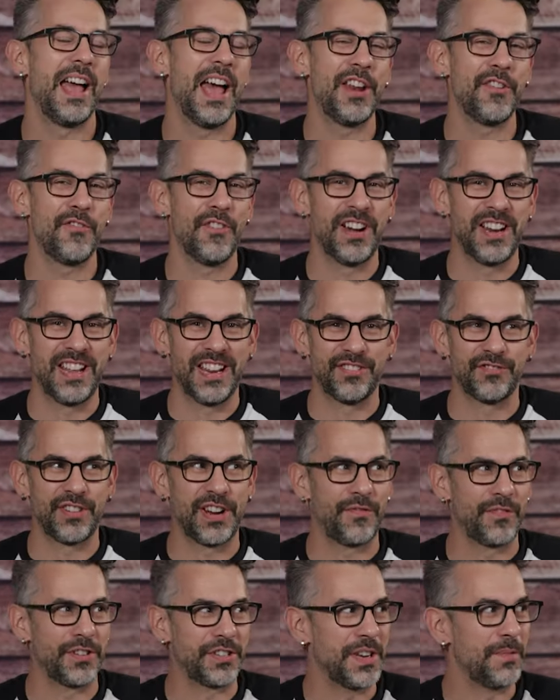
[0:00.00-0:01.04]
I had to run and get a
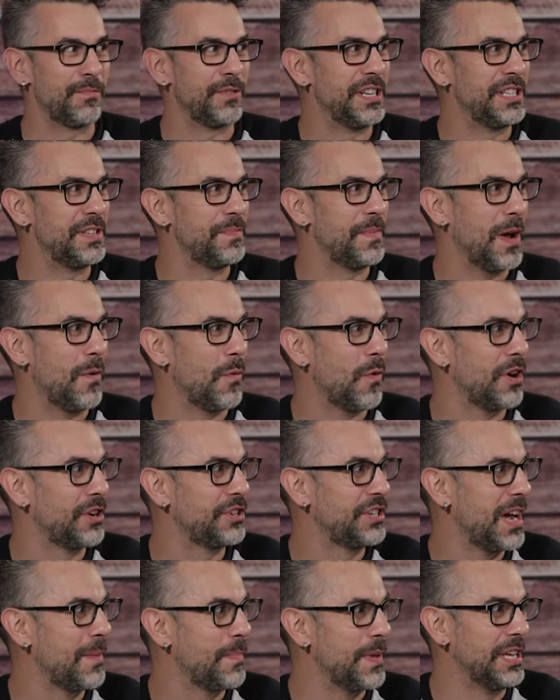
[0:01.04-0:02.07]
drink. For some reason, my
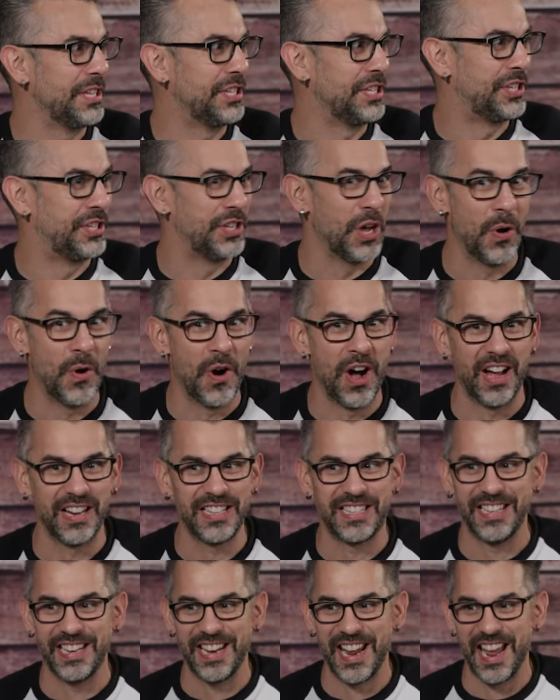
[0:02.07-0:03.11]
workshop is so
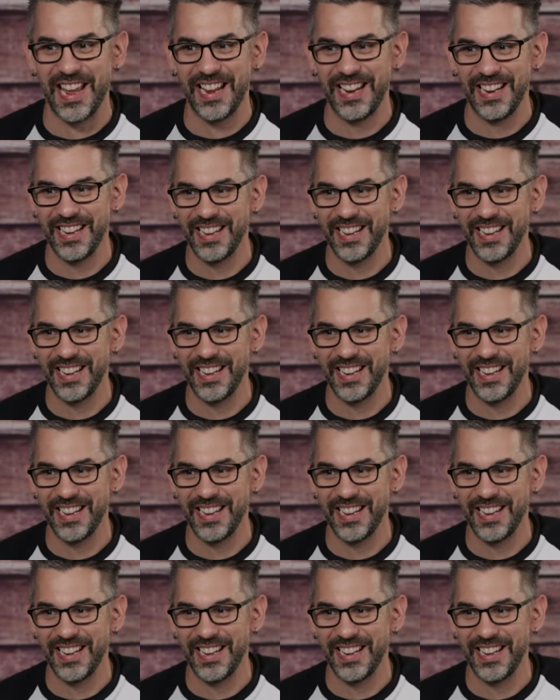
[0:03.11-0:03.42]
hot today.